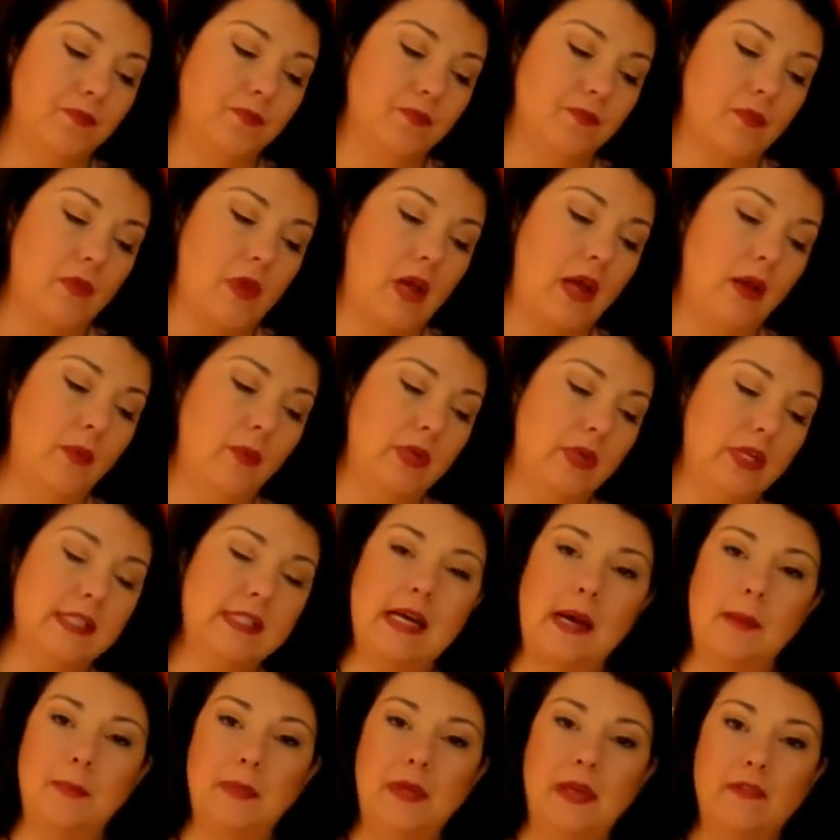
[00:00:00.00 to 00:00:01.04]
I want to
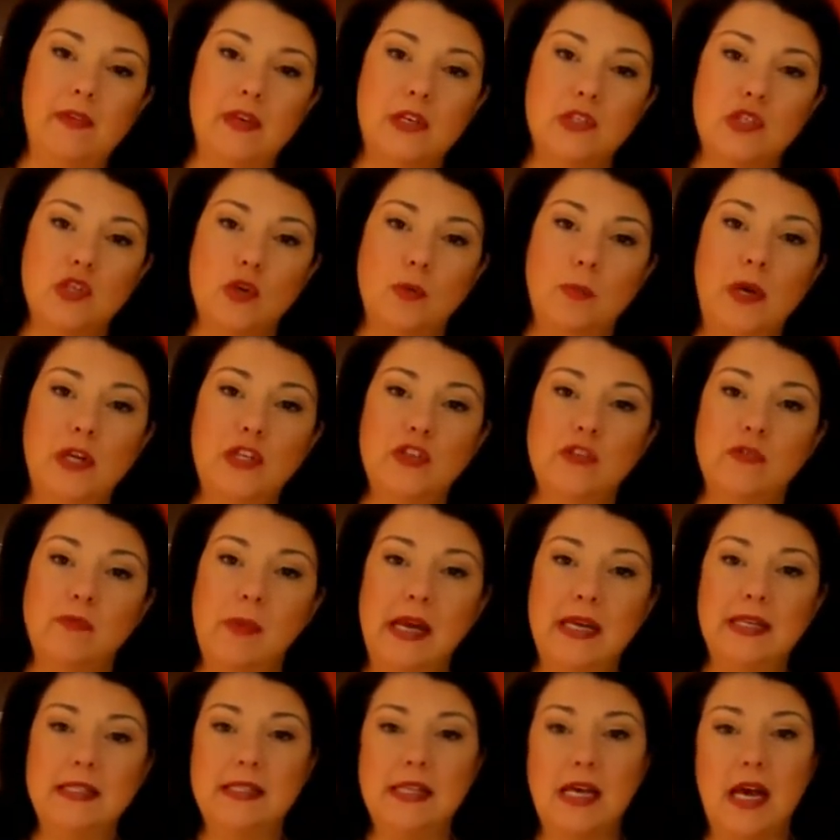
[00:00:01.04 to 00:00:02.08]
stop giving so much of
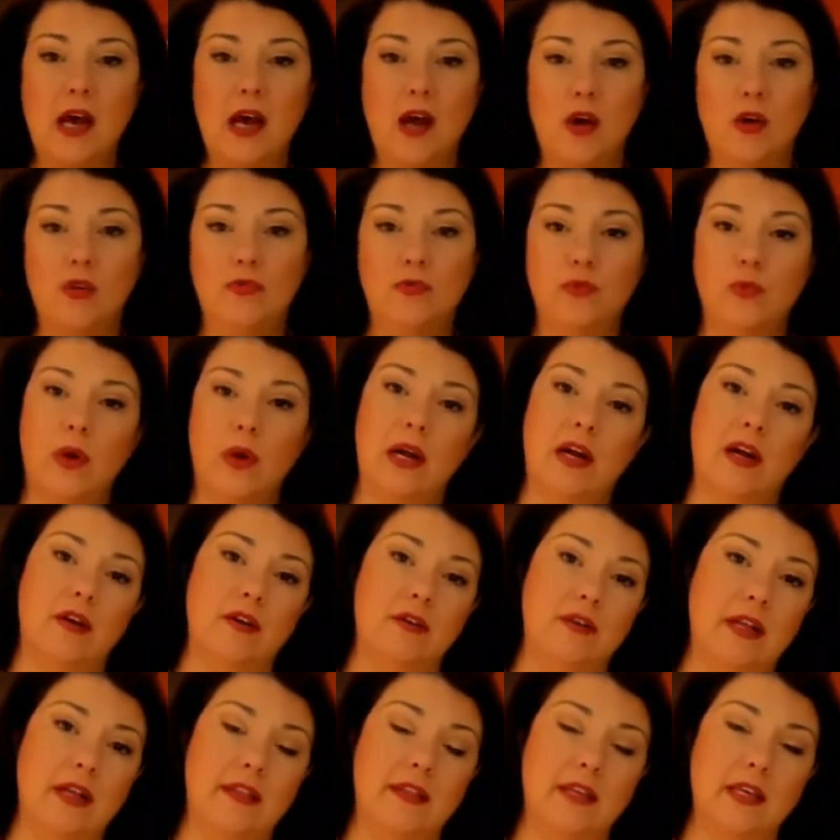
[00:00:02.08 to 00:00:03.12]
myself where
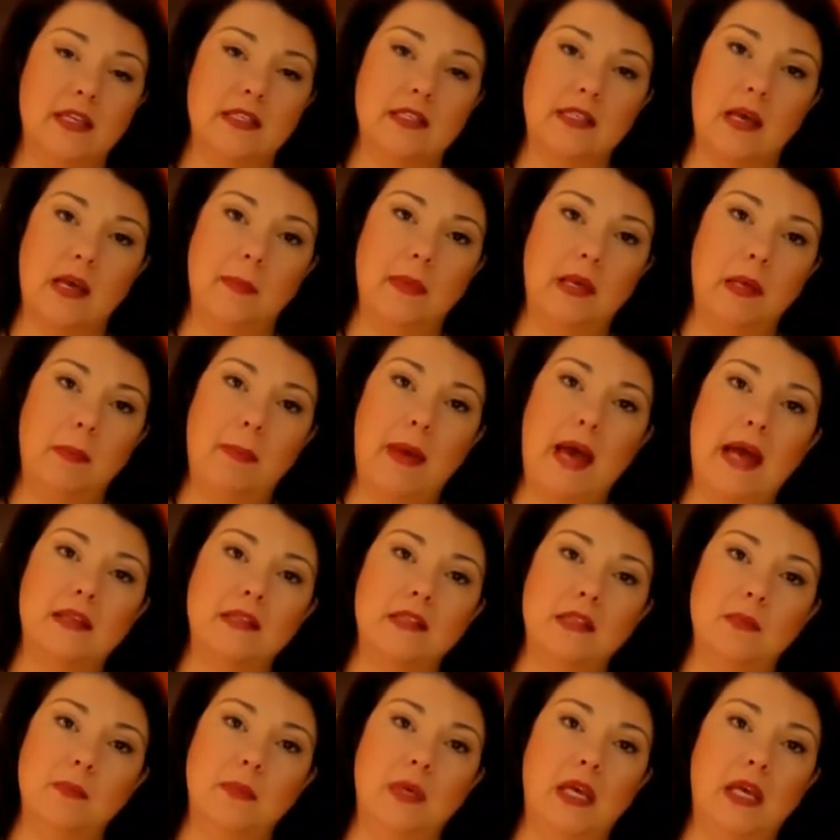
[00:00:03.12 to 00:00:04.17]
nothing is coming back
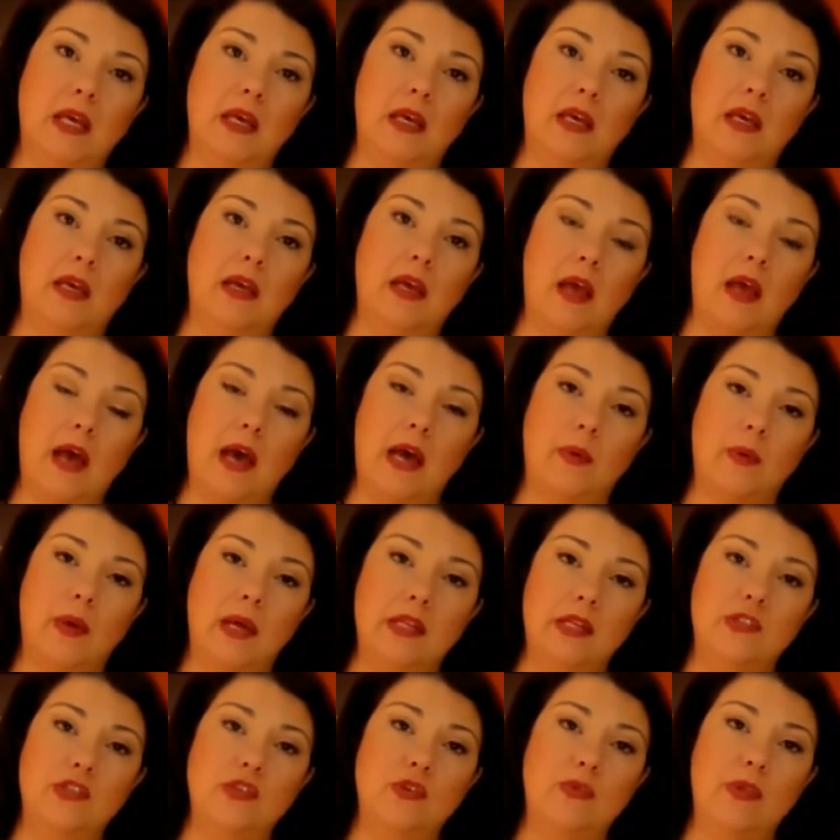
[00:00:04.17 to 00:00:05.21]
to me. How do I
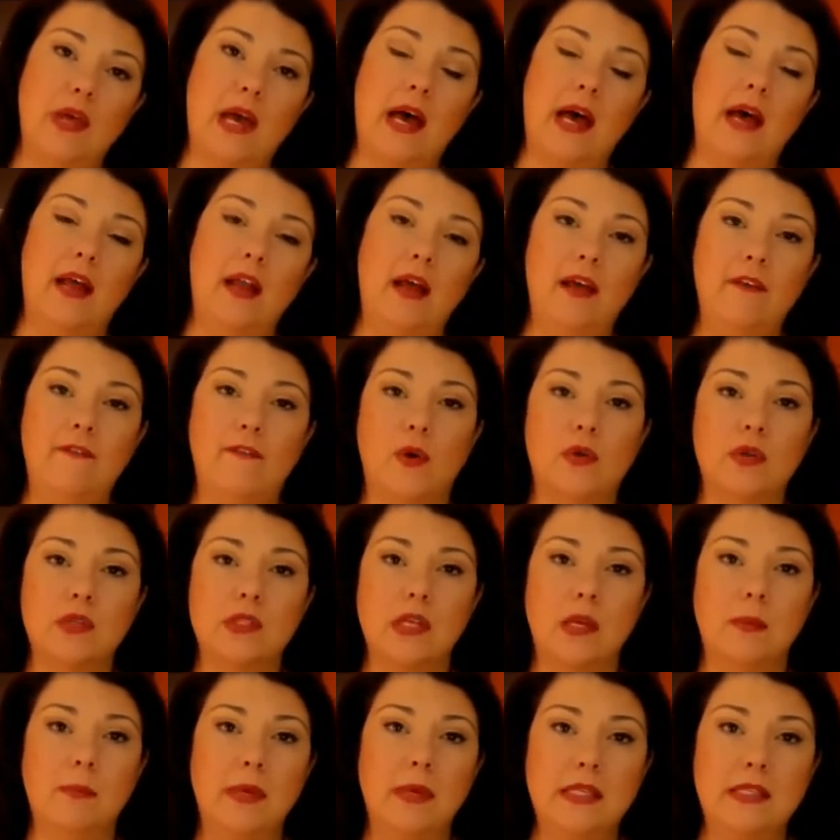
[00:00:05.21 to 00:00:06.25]
do that? I focus
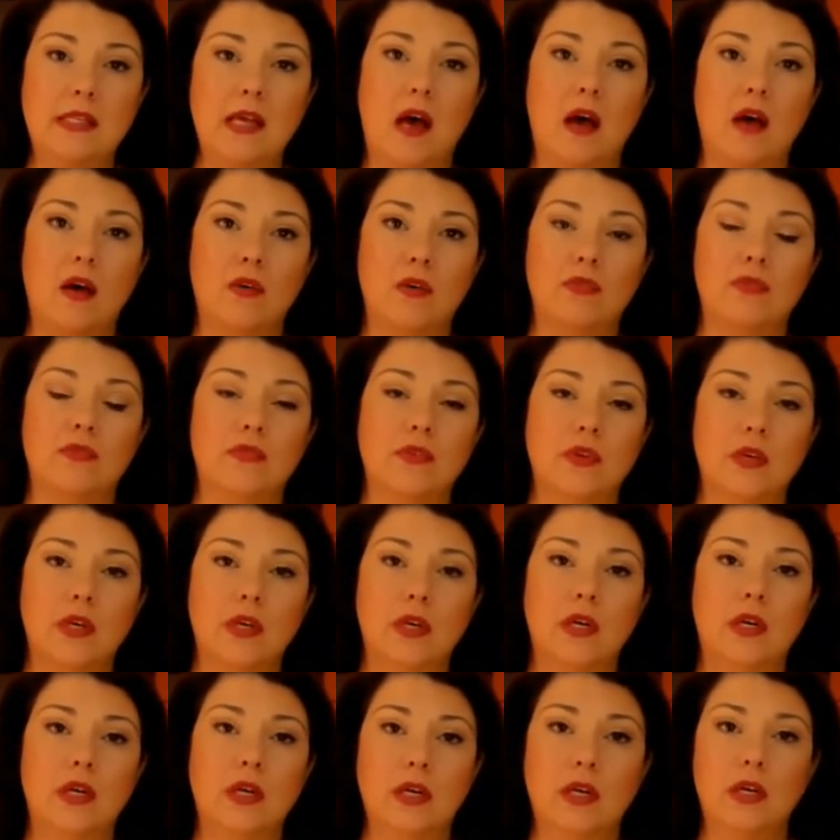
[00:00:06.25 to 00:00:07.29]
on myself,
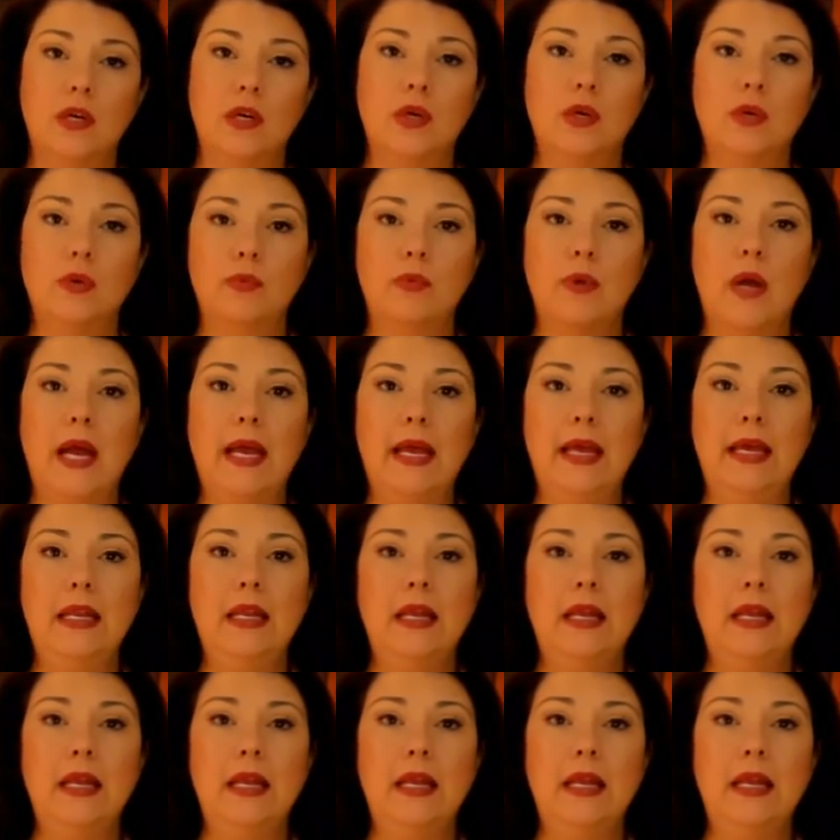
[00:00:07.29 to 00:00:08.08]
right?